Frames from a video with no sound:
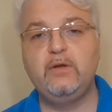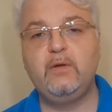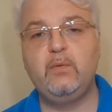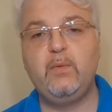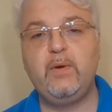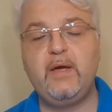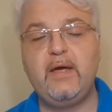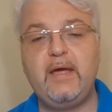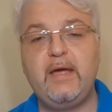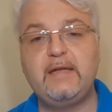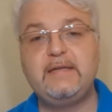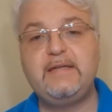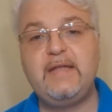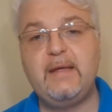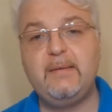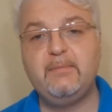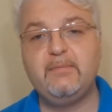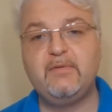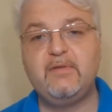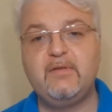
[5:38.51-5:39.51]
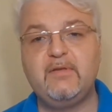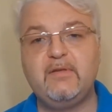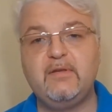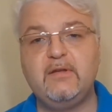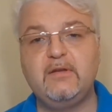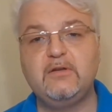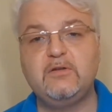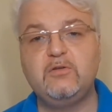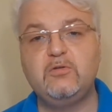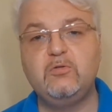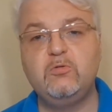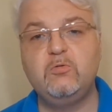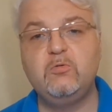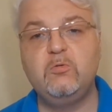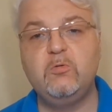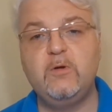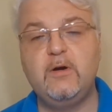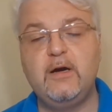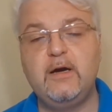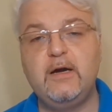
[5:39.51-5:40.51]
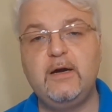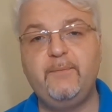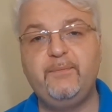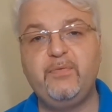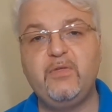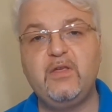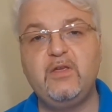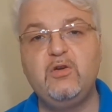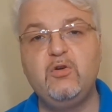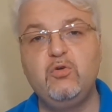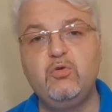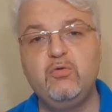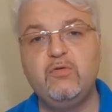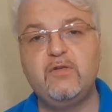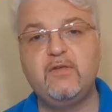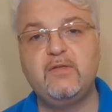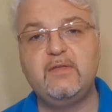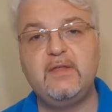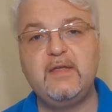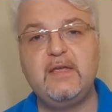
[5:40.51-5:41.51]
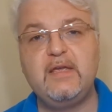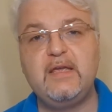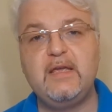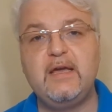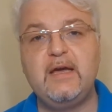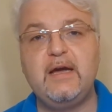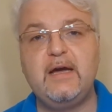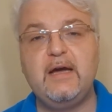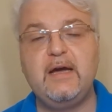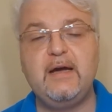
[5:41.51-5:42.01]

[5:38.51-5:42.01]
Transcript: there were attempts to use the